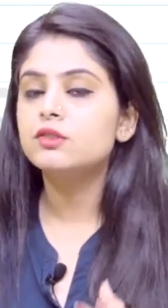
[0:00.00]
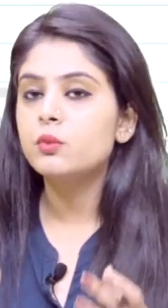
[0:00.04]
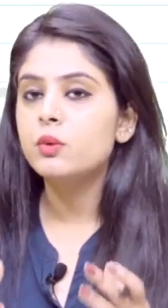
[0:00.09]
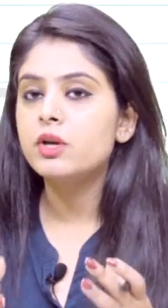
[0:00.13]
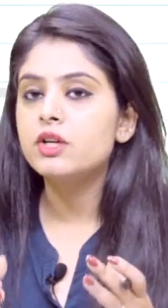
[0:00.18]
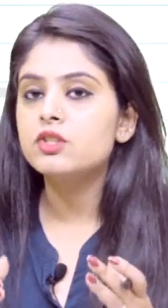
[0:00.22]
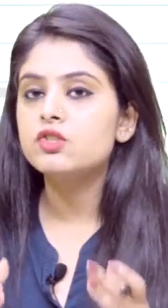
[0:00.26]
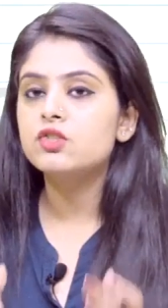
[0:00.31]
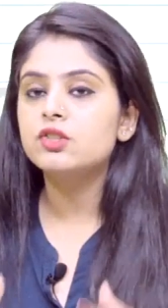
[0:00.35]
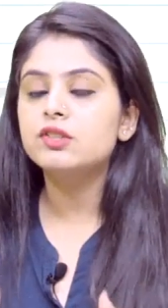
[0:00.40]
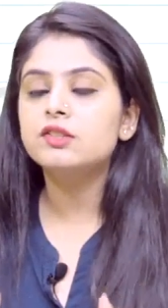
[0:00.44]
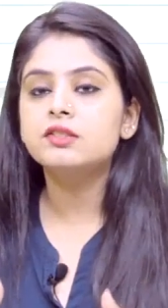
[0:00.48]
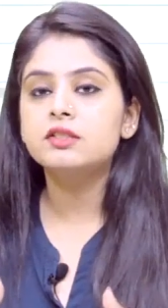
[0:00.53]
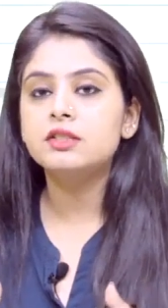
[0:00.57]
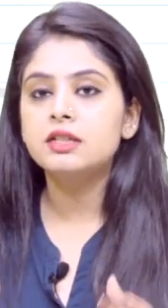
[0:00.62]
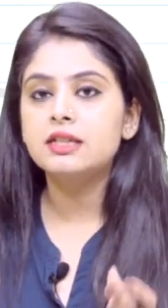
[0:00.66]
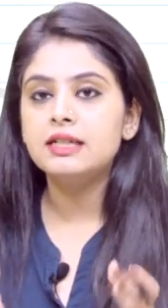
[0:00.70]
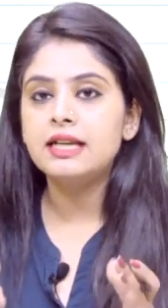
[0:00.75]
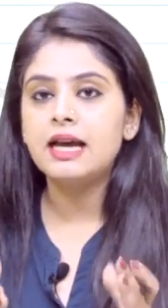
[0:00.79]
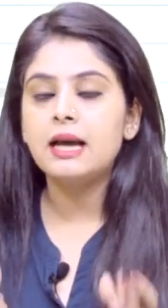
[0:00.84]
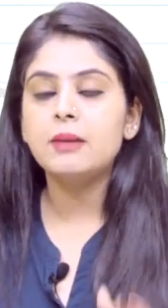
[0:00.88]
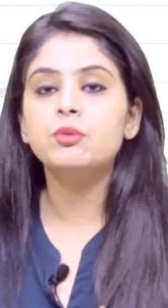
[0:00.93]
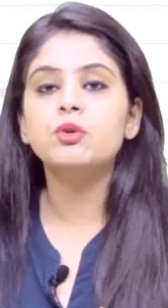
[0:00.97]
So we are just
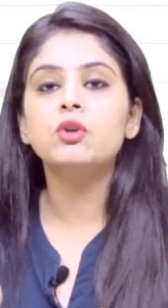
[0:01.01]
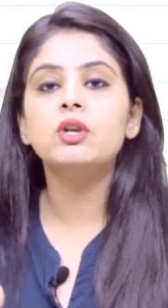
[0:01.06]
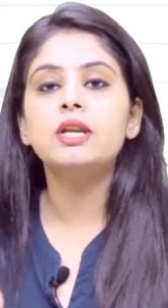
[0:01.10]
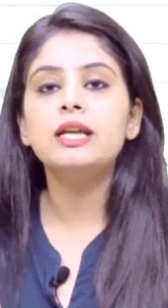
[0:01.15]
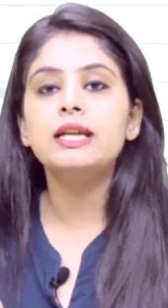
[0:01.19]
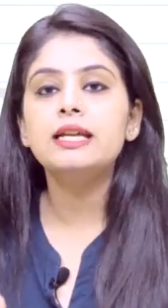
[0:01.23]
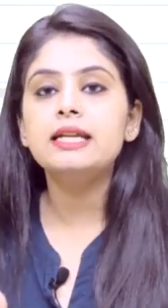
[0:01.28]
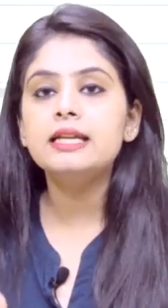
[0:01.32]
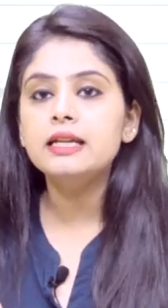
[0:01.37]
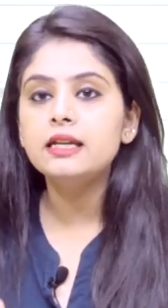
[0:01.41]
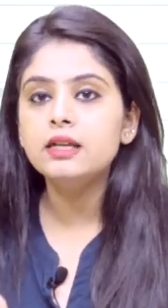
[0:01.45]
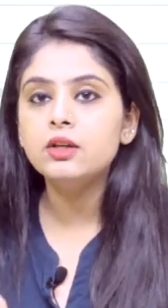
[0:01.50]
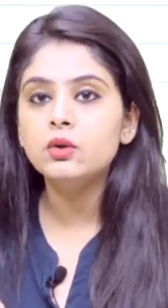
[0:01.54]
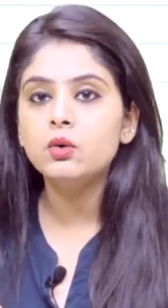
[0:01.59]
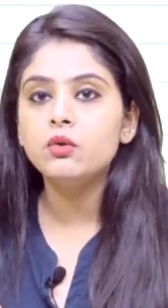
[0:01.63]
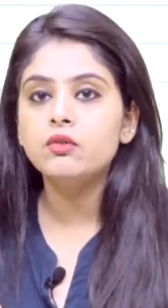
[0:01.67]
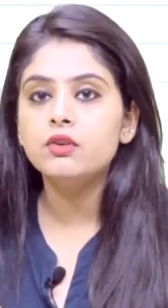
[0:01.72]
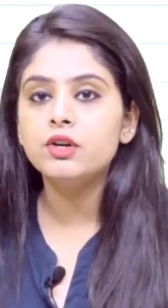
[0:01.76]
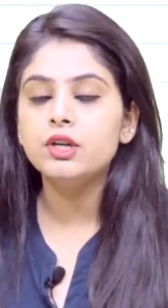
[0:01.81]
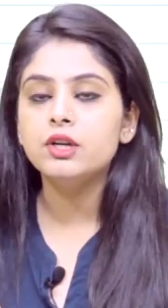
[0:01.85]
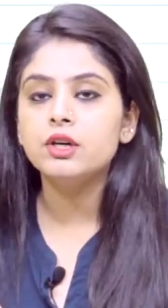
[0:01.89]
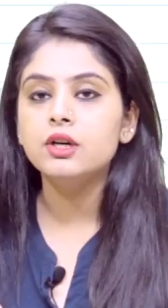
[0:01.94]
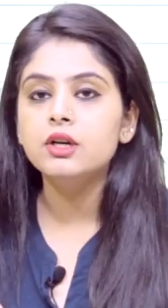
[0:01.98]
tabulating it
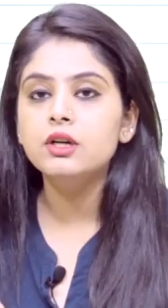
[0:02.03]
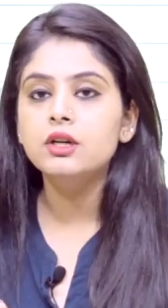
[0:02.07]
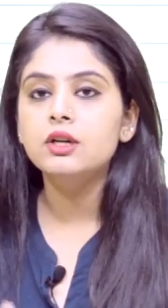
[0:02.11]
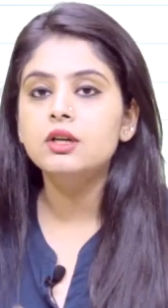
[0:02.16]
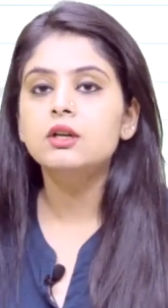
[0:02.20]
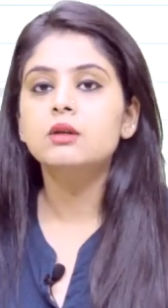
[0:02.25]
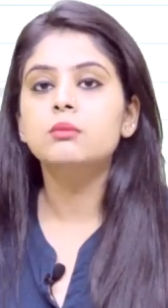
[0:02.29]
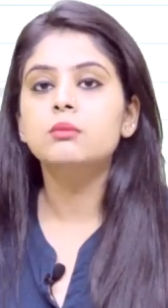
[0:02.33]
over here,